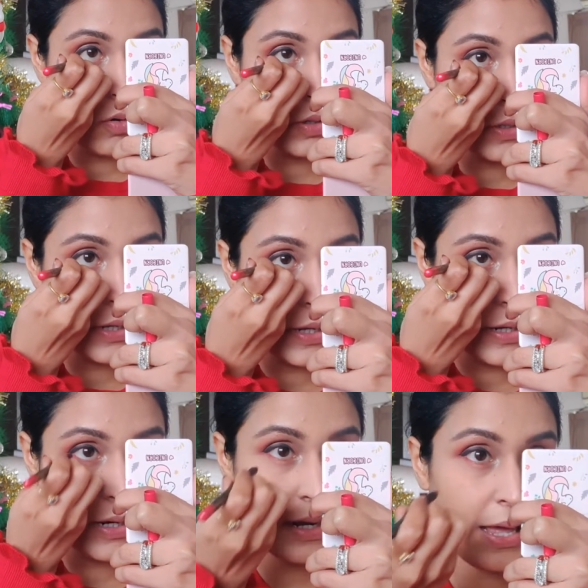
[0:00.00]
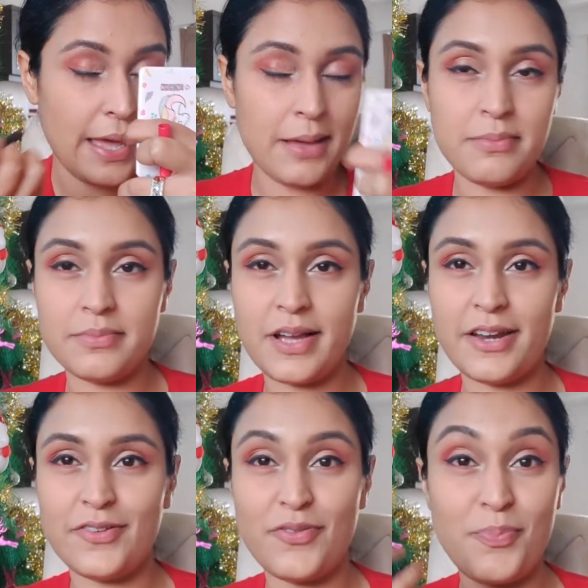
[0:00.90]
holiday glam
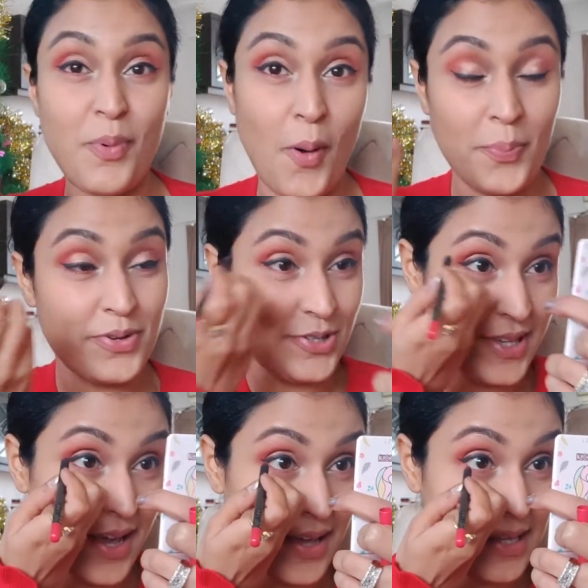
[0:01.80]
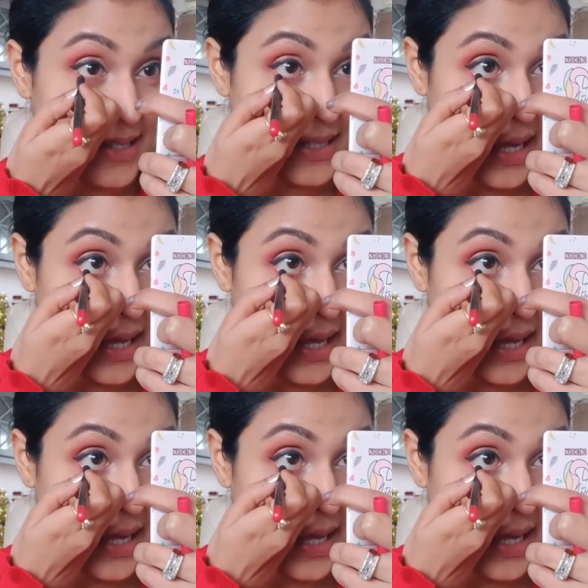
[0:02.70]
kind of a pop to the eyes,